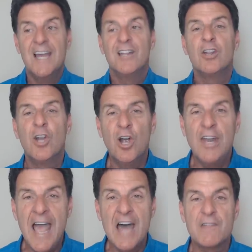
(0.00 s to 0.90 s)
learn
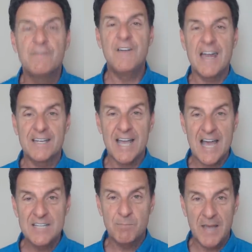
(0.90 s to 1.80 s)
how to vet
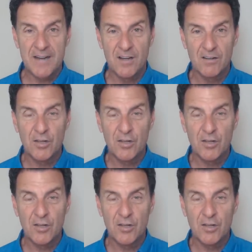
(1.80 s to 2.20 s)
guys better.